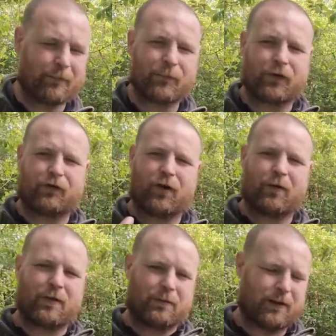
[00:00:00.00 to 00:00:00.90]
I'm just
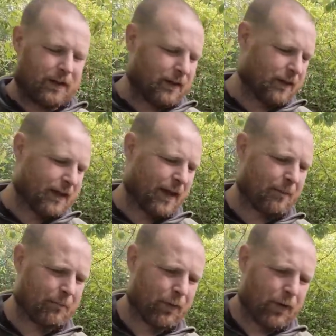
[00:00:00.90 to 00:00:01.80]
showing you, but you can
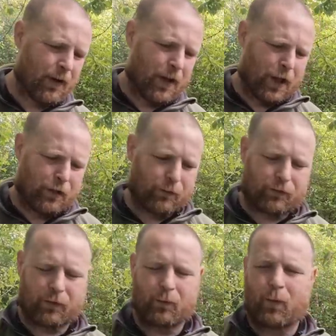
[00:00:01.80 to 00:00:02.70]
camp, do
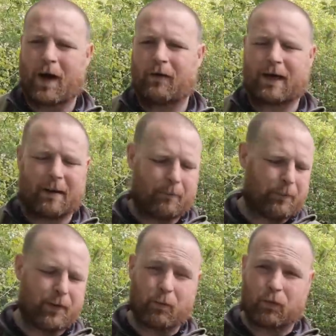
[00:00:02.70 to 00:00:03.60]
some wild
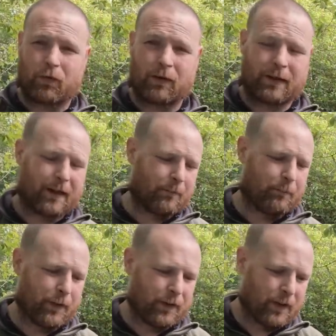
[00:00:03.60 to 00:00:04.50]
camping, woodland
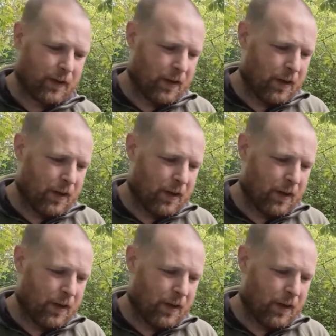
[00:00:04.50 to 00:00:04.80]
camping